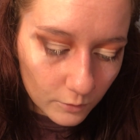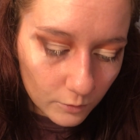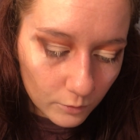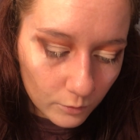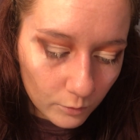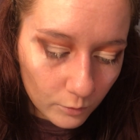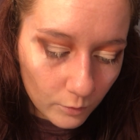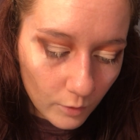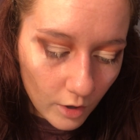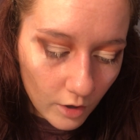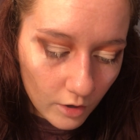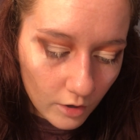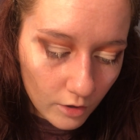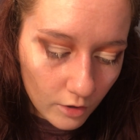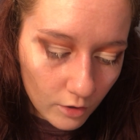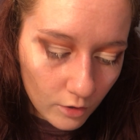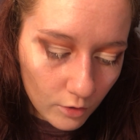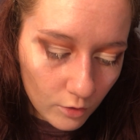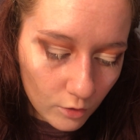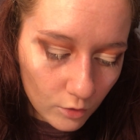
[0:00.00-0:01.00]

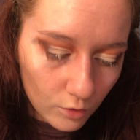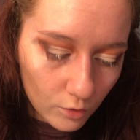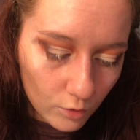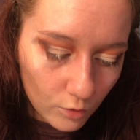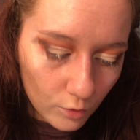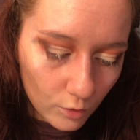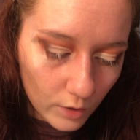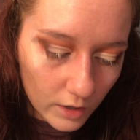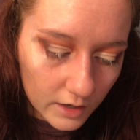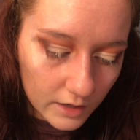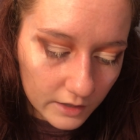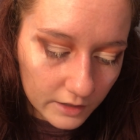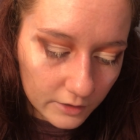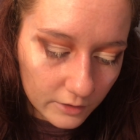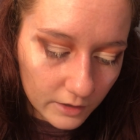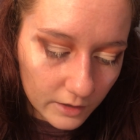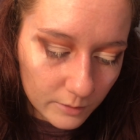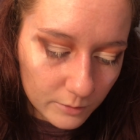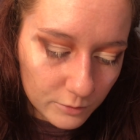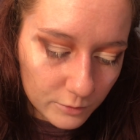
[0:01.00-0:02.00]
Whoa, I
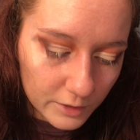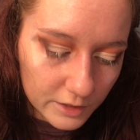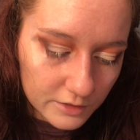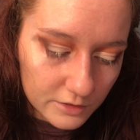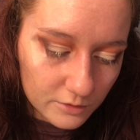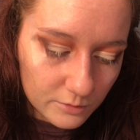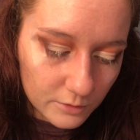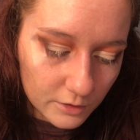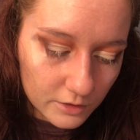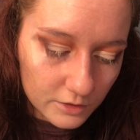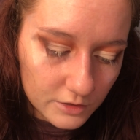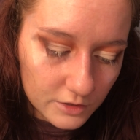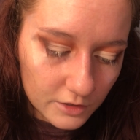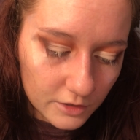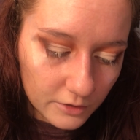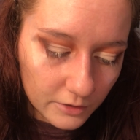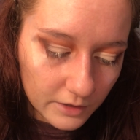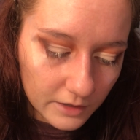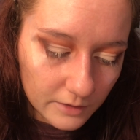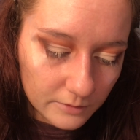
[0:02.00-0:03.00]
grabbed way too much.
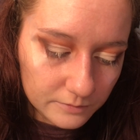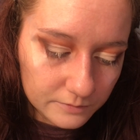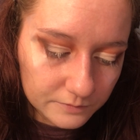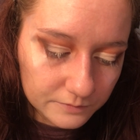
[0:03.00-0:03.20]
Okay.